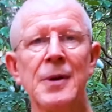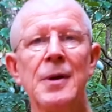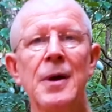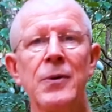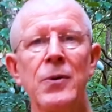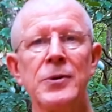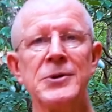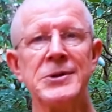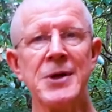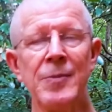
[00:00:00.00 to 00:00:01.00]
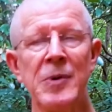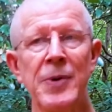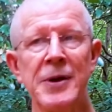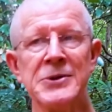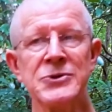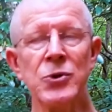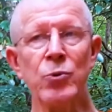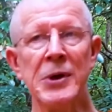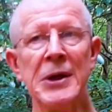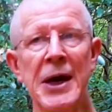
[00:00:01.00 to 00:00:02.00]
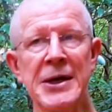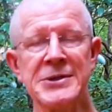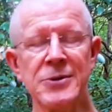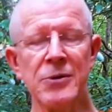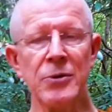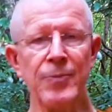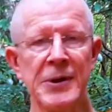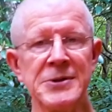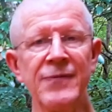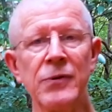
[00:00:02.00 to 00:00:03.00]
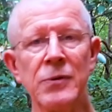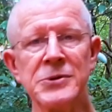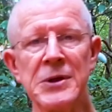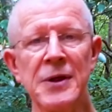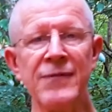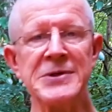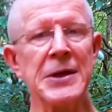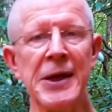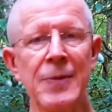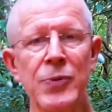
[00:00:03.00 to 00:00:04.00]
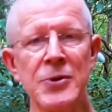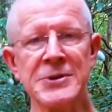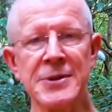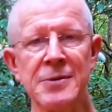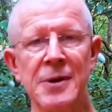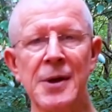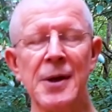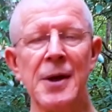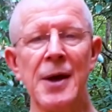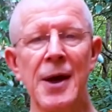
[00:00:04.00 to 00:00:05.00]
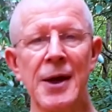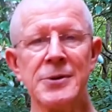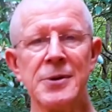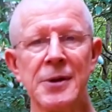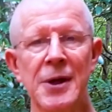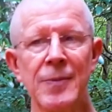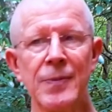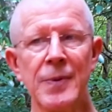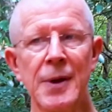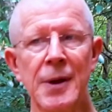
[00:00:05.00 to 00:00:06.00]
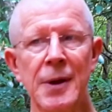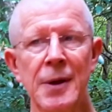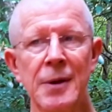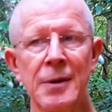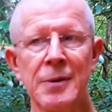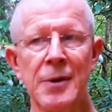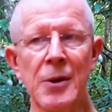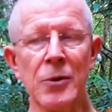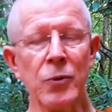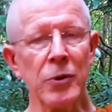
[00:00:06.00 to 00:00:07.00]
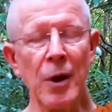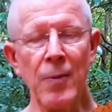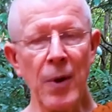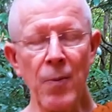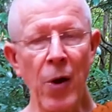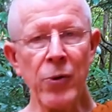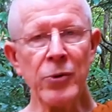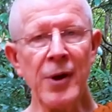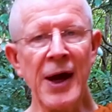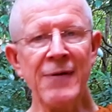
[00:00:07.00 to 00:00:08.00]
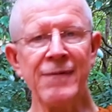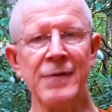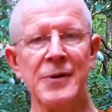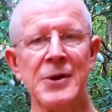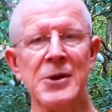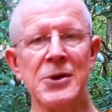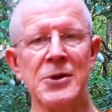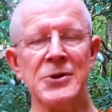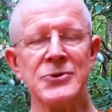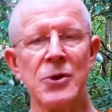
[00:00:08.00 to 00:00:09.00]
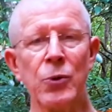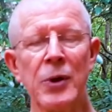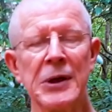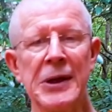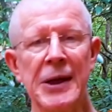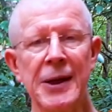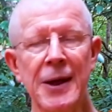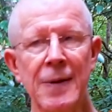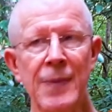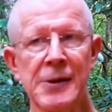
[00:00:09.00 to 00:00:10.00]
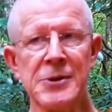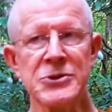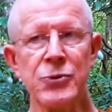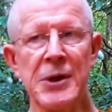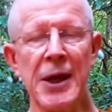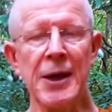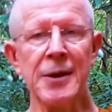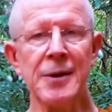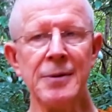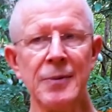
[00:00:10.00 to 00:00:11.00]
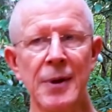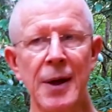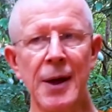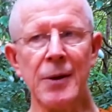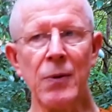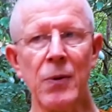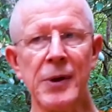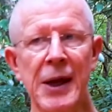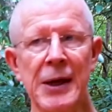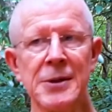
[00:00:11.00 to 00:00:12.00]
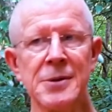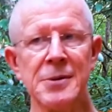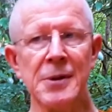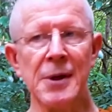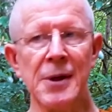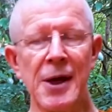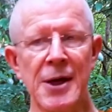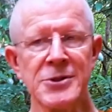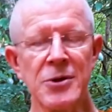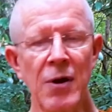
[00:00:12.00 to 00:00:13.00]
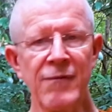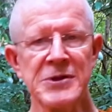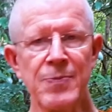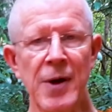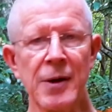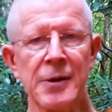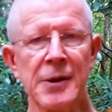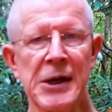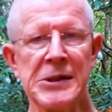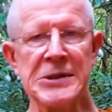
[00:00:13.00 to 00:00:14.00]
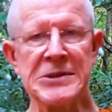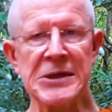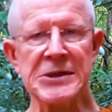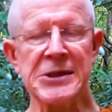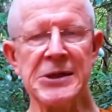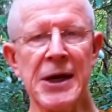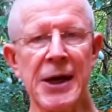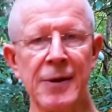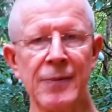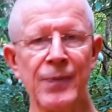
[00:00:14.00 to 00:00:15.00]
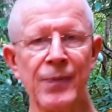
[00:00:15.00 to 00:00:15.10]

according to Dharma, but he soon realized it would be difficult to live as a lay person and to keep a good moral life. So quickly he came back to Sri Lanka and ordained as a novice monk in 1969.